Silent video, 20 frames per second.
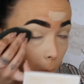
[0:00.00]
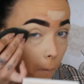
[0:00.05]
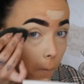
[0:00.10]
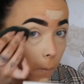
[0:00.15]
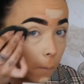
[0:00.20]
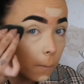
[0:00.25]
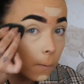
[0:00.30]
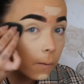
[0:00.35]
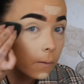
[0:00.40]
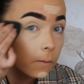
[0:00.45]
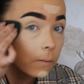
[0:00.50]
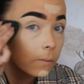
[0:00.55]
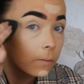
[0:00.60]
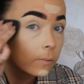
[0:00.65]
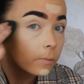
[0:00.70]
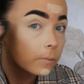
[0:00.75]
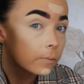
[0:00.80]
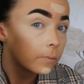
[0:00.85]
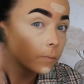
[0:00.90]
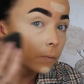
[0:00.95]
You'd be
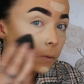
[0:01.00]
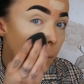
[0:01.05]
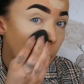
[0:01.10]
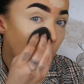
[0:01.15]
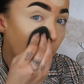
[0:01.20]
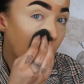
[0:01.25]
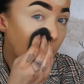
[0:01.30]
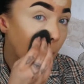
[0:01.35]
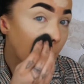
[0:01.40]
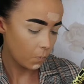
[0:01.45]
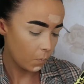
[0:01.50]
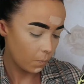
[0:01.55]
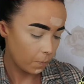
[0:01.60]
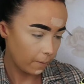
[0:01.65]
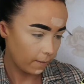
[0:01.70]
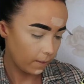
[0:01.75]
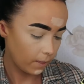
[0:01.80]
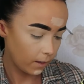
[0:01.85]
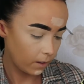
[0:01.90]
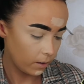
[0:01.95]
so upset if that went
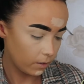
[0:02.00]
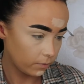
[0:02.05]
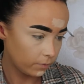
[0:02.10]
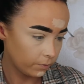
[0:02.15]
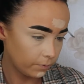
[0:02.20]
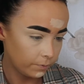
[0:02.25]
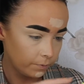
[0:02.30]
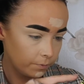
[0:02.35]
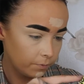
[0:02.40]
in your eye.